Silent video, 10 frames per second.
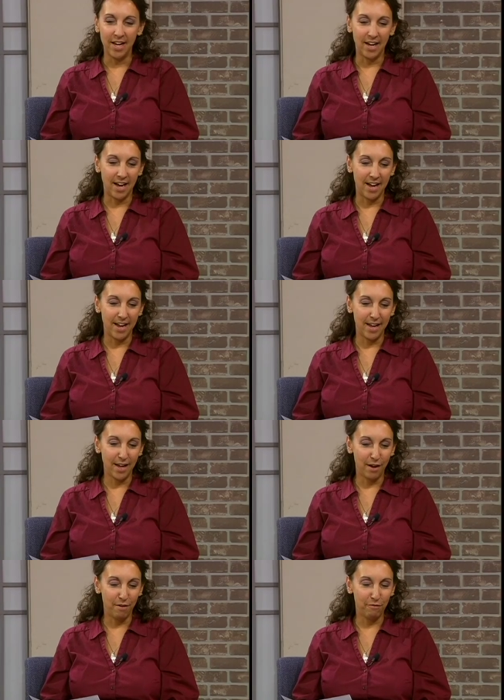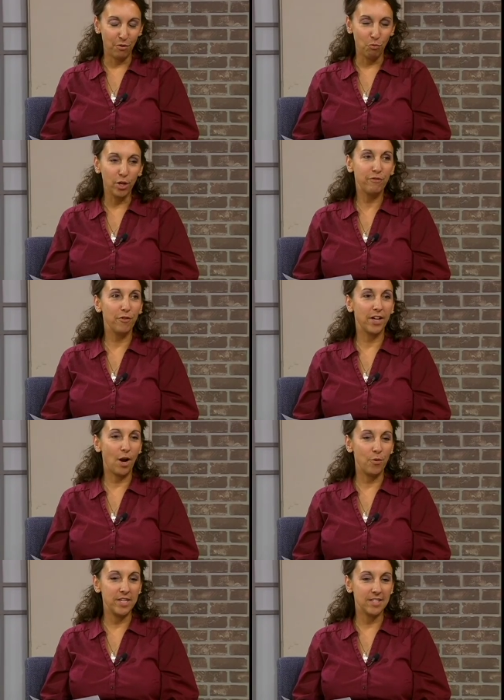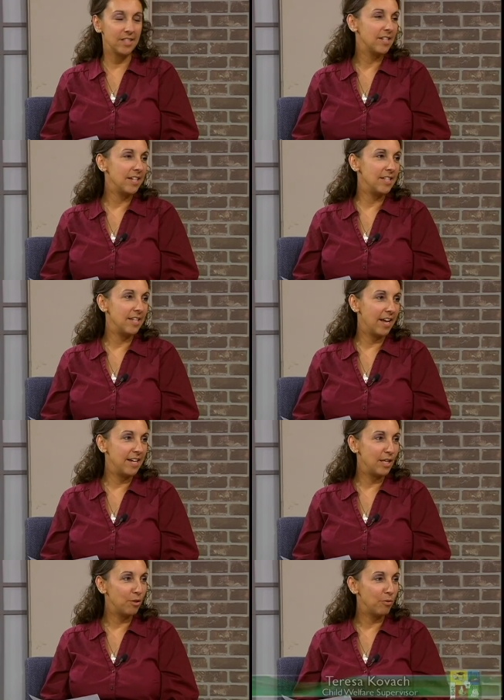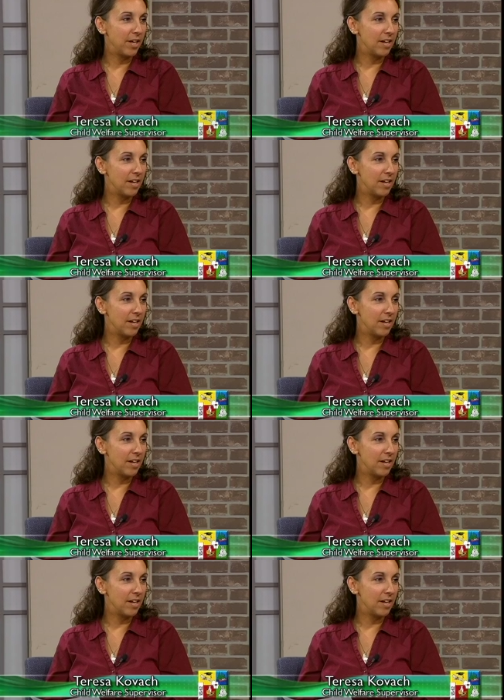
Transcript: I have worked for the county since 1993.